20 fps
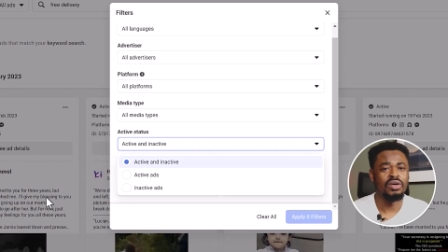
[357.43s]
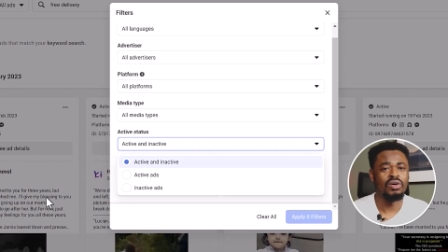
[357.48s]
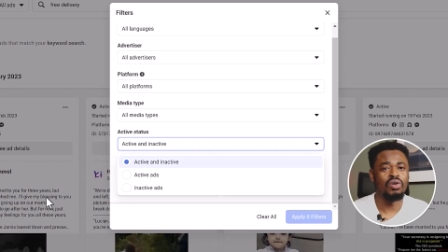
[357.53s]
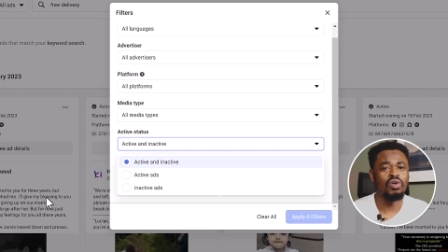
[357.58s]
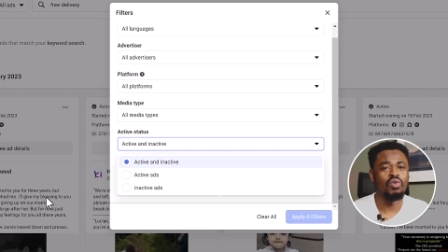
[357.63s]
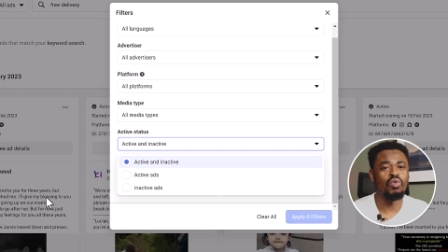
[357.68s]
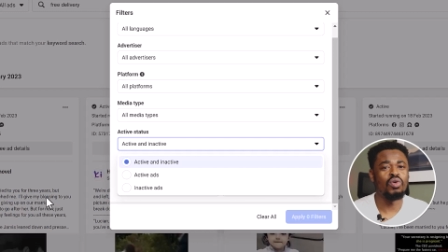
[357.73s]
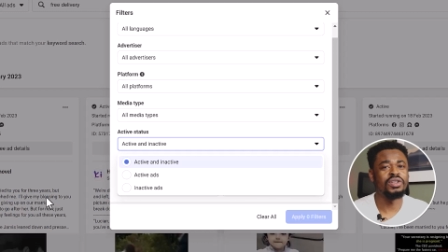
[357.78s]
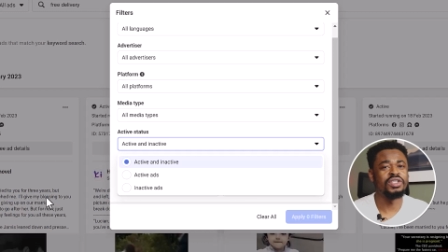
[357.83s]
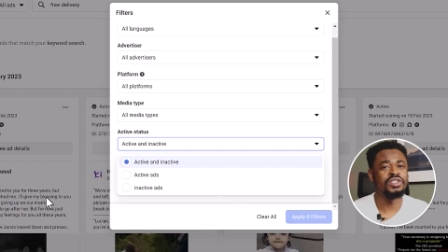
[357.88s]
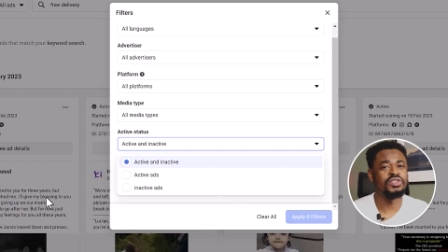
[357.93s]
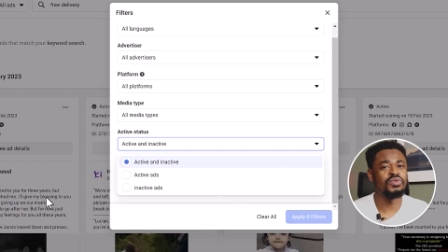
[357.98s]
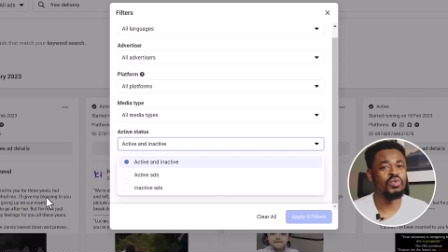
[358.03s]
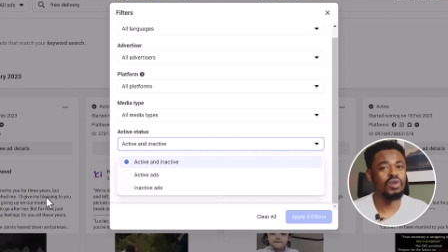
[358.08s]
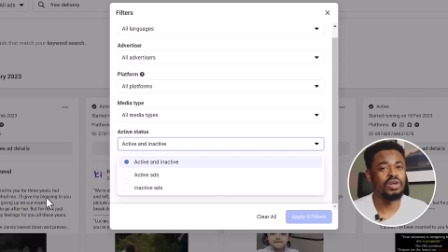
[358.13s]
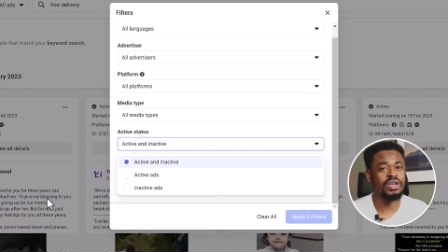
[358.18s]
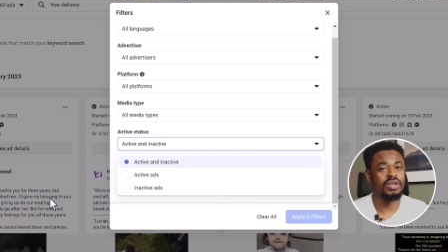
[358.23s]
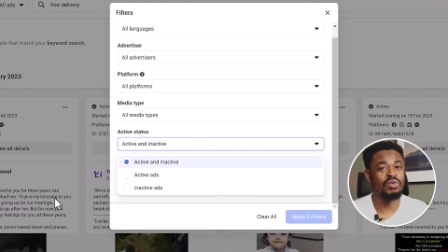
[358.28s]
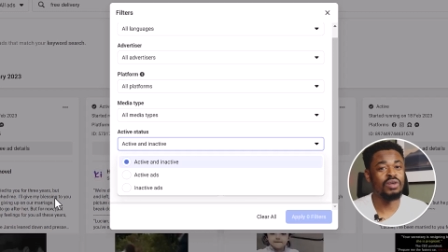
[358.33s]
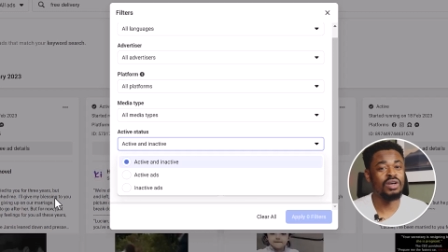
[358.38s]
or what is
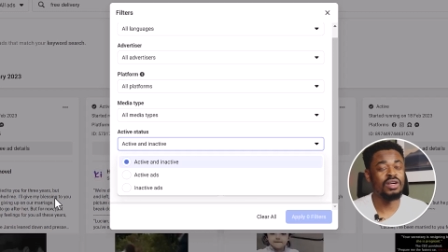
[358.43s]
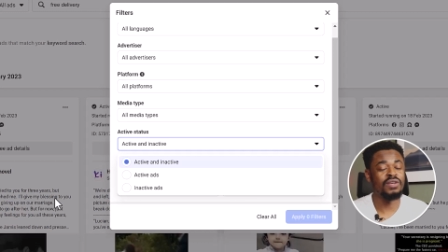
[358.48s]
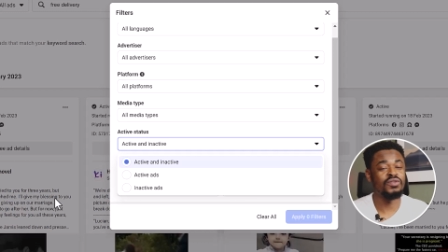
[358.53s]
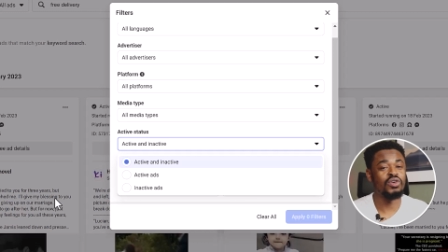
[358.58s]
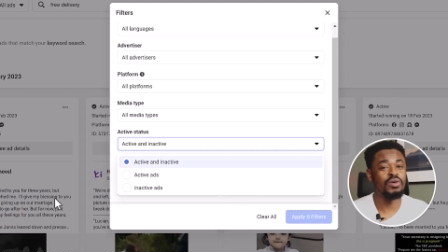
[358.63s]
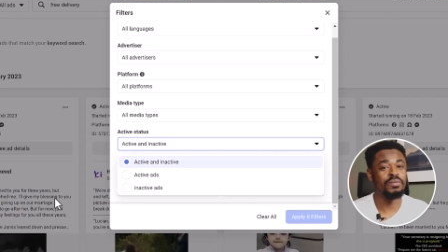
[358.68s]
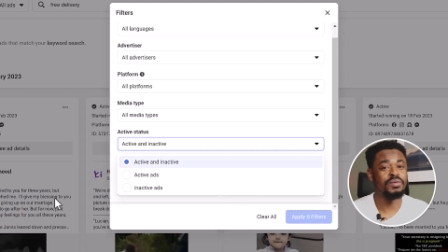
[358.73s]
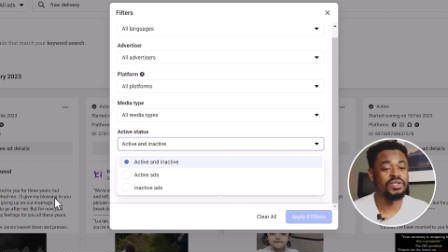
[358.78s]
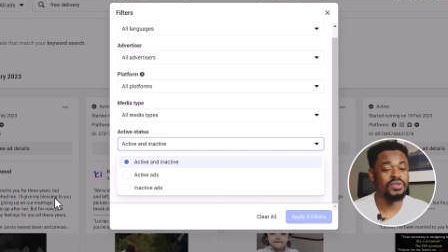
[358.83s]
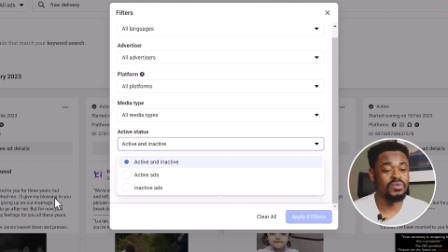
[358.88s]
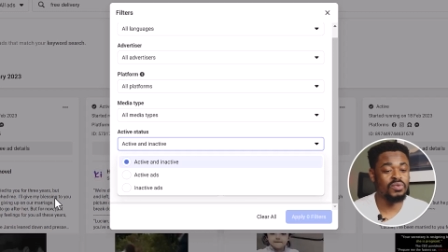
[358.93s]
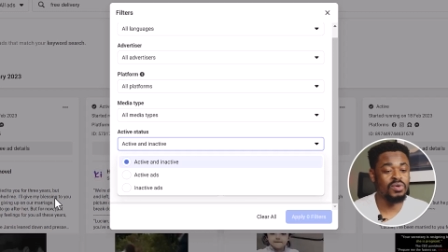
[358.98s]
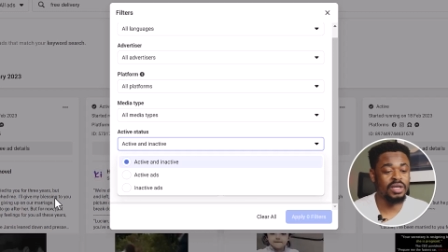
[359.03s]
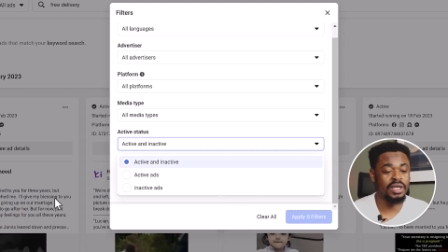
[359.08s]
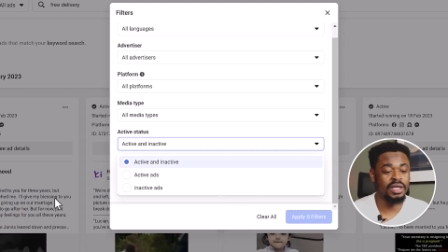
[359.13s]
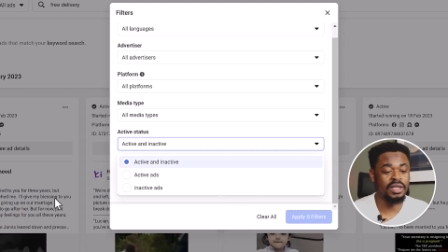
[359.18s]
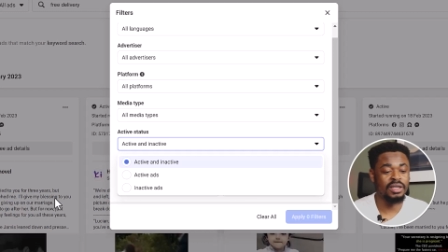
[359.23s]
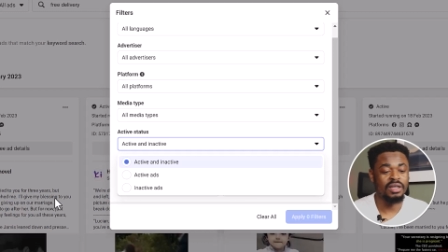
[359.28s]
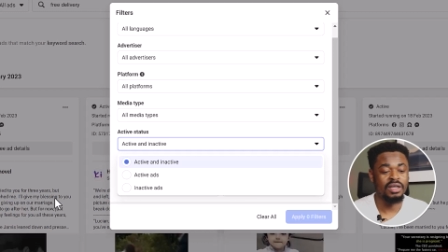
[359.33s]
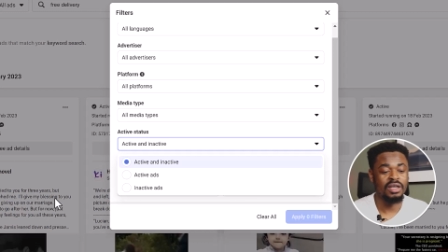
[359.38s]
working, what kind of copy is
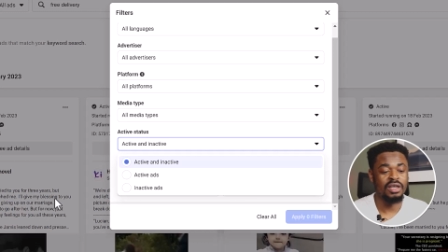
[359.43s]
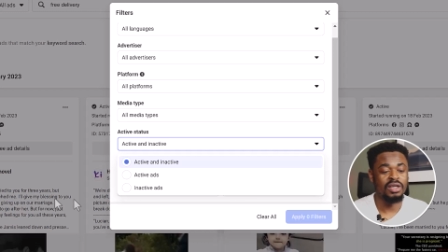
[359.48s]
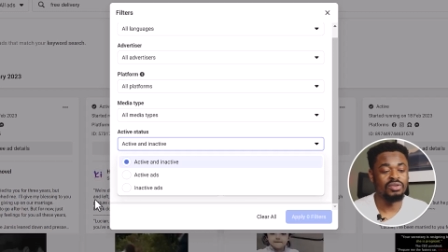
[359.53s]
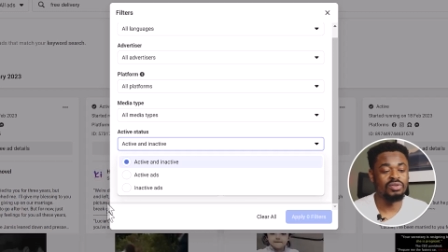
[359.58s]
working.